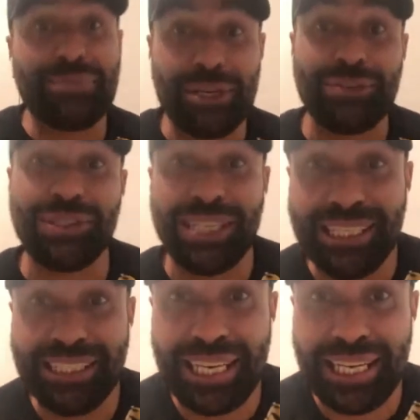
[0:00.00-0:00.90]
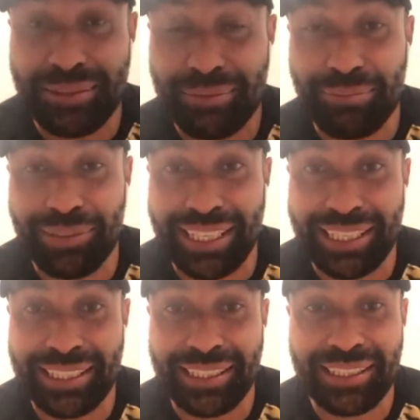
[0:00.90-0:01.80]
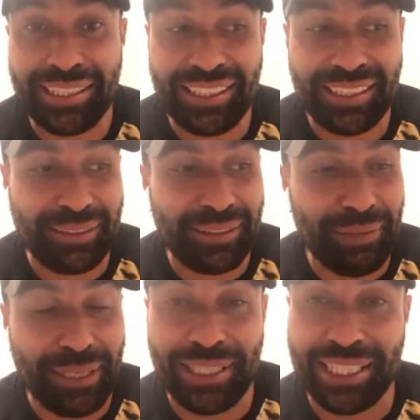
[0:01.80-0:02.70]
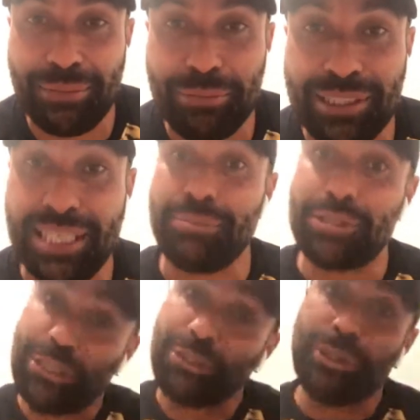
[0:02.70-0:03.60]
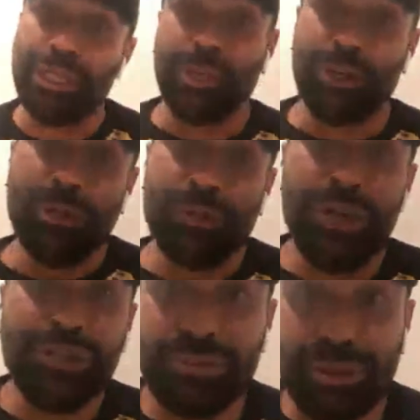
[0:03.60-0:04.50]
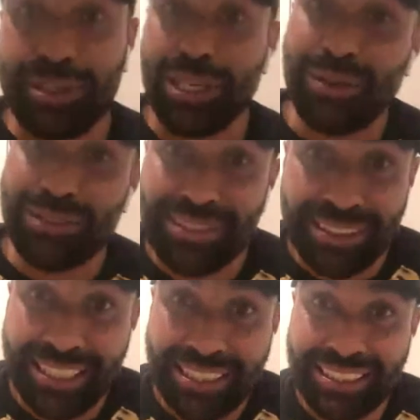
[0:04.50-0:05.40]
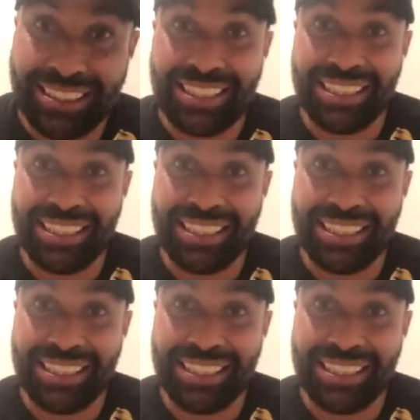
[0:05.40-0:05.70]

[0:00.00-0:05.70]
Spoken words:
me to come over again and play maybe a couple of games. So who knows? I might be going there again.